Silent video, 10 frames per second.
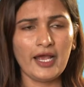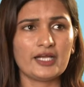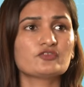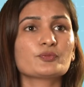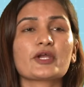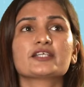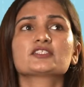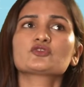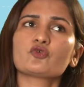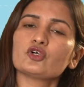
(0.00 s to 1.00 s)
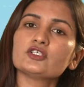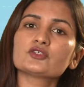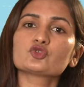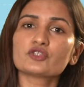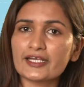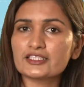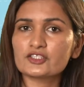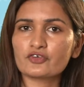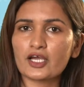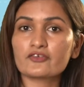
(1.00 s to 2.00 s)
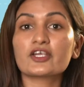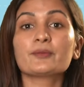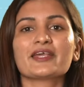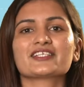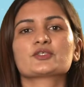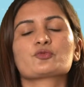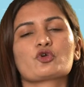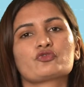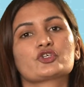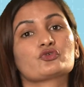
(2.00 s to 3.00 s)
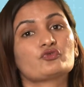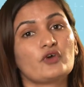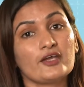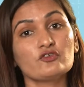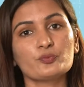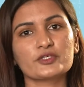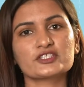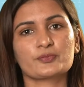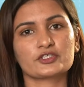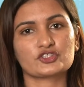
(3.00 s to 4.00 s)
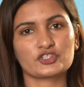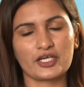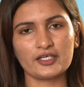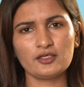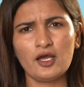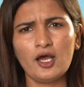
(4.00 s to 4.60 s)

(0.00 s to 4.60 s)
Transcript: and if the prices fall to 95, he makes a profit of 5 rupees per share.